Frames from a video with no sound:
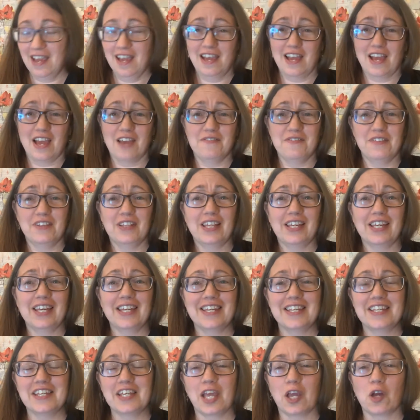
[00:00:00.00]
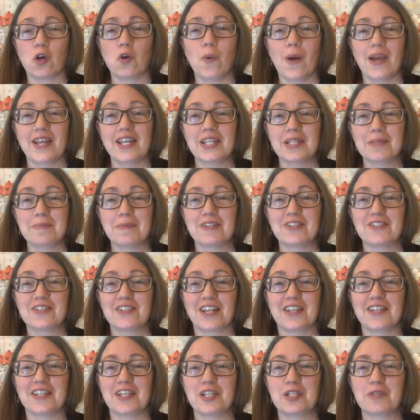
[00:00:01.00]
I feel like I didn't get quite as much
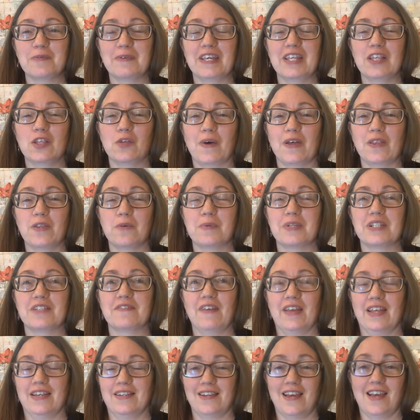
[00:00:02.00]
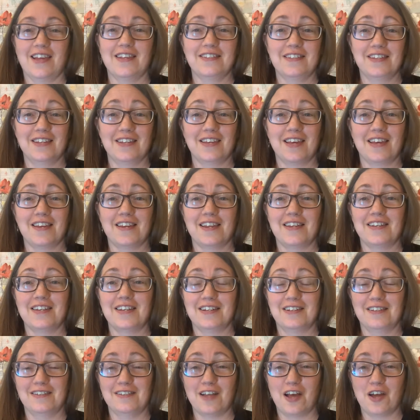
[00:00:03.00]
done this week. The weather was fantastic, and I
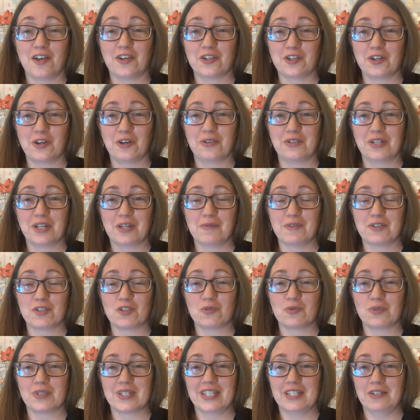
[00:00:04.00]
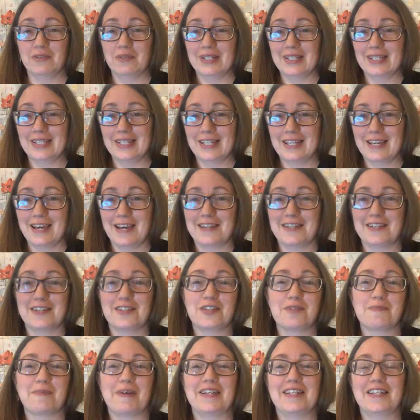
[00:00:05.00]
did a lot of gardening, which seriously cut
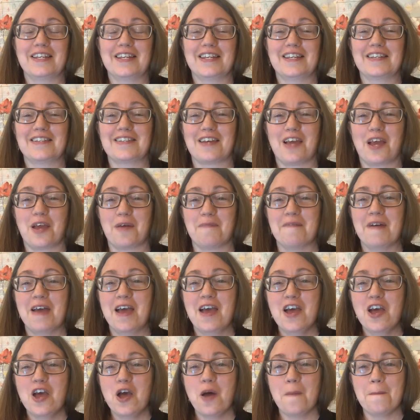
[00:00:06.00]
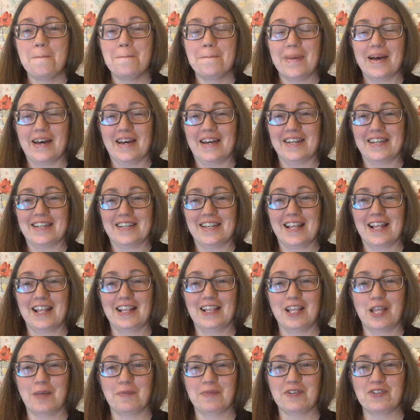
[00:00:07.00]
into my knitting time. But
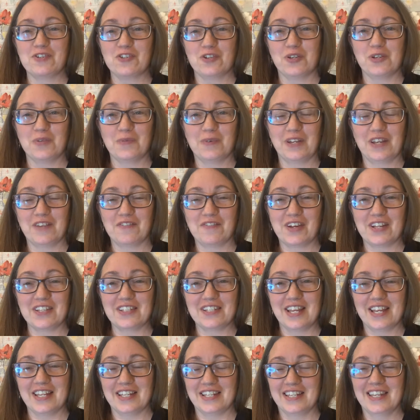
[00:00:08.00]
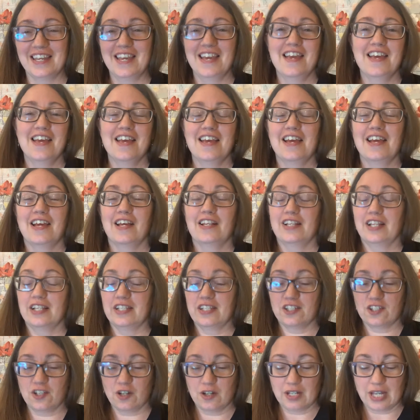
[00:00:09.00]
let me show you what I've got done. Let's
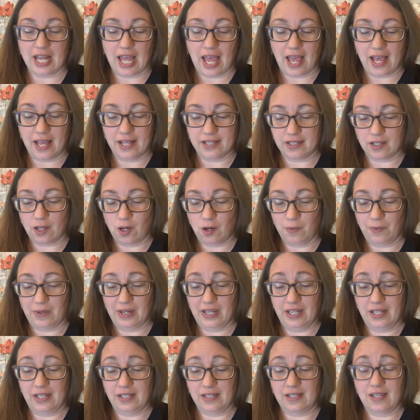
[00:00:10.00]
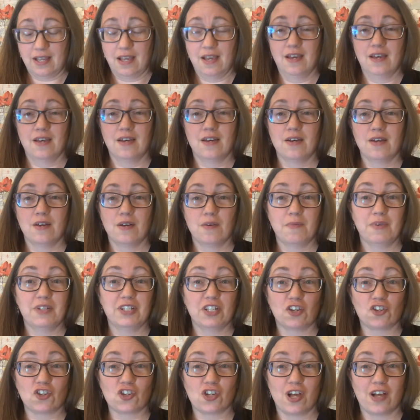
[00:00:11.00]
start, as always, with
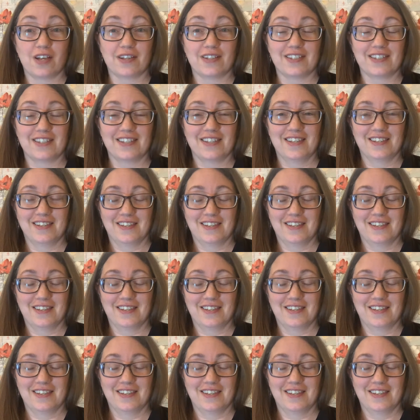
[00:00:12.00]
dishcloths.